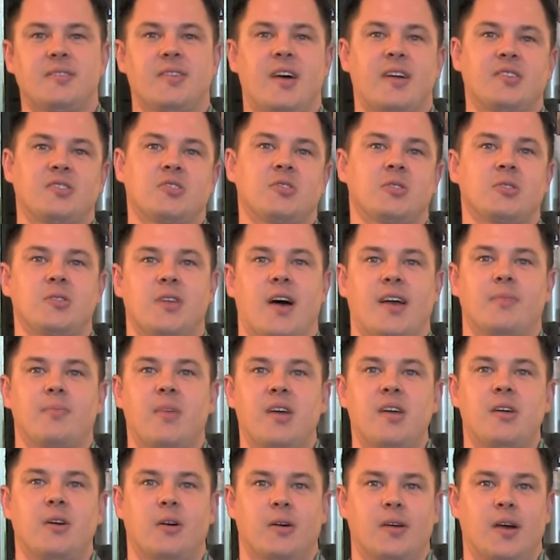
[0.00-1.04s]
That's sort of like
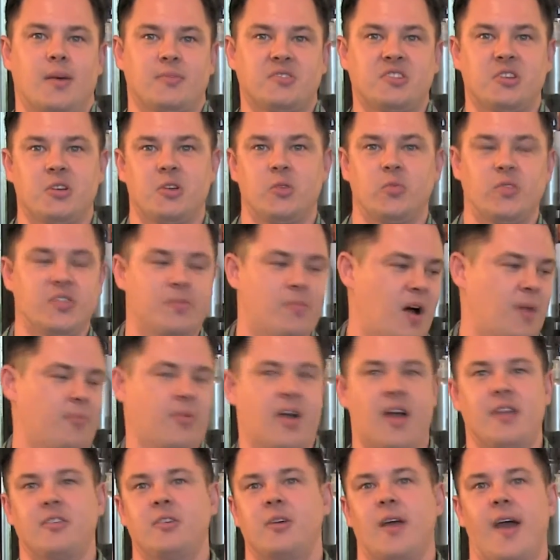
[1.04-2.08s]
me going up to you with my
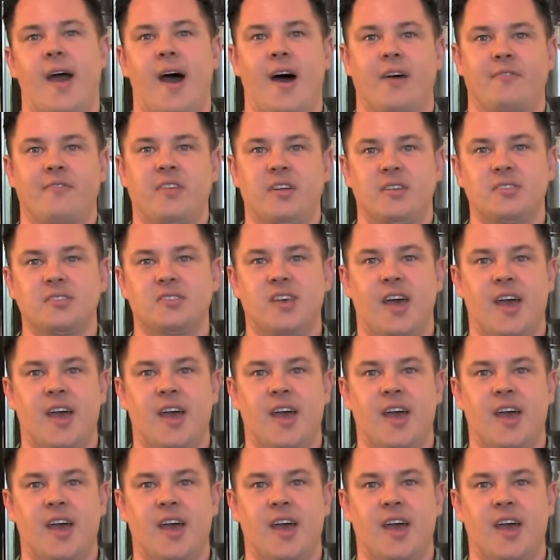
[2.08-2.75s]
brand new outfit and